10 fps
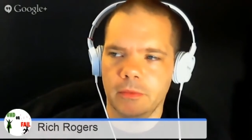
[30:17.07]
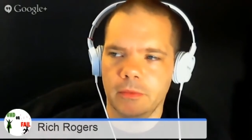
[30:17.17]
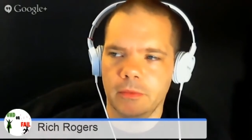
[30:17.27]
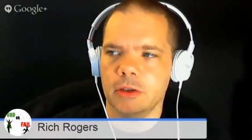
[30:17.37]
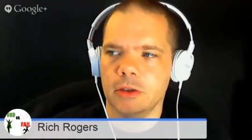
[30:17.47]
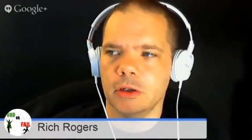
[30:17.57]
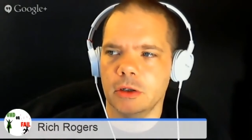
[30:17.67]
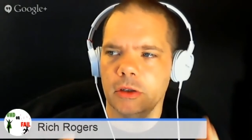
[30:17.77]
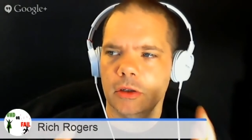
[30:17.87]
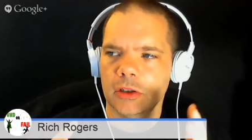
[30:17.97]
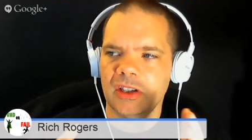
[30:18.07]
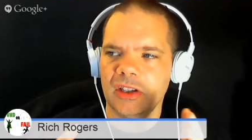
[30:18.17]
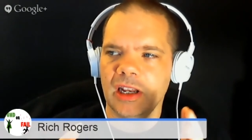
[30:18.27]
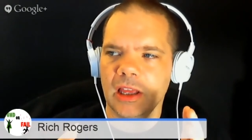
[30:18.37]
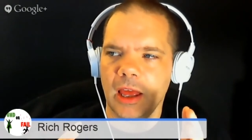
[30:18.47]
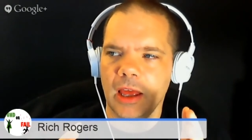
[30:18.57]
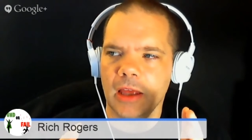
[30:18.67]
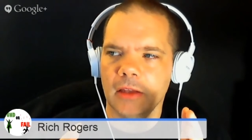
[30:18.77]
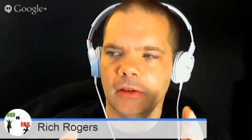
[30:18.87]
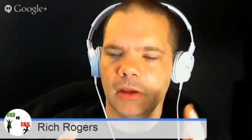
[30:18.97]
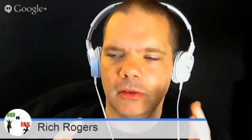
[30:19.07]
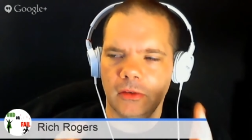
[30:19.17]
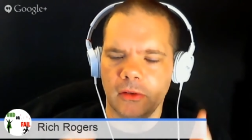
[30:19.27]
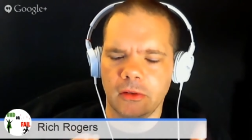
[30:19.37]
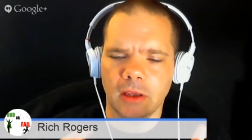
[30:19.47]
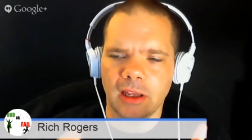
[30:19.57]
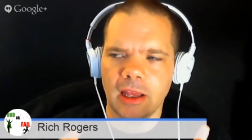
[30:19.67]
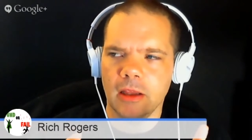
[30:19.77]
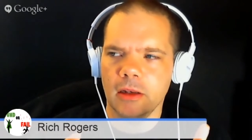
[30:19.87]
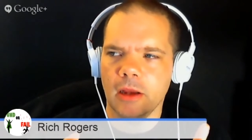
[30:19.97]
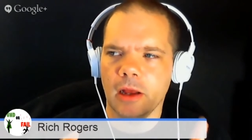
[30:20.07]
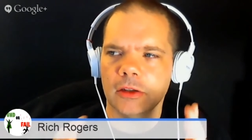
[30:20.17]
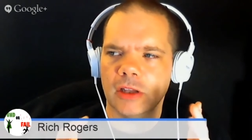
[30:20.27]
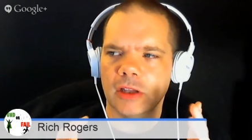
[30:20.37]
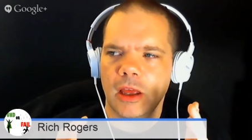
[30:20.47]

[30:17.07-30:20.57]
Fraser, you're sitting at uh, this is in Canadian dollars,